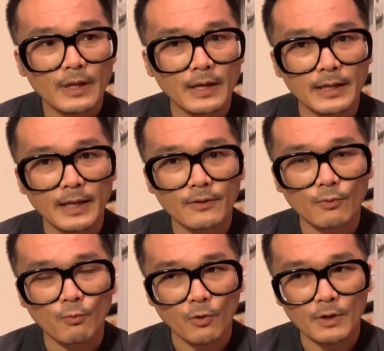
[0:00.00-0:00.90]
Again, the
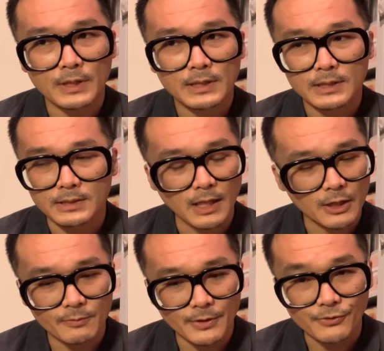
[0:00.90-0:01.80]

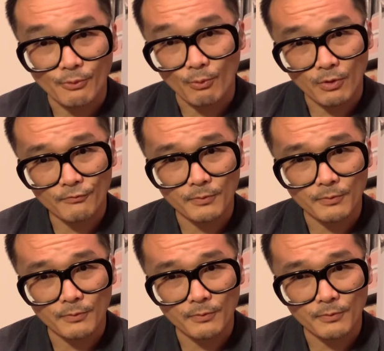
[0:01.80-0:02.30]
documentary work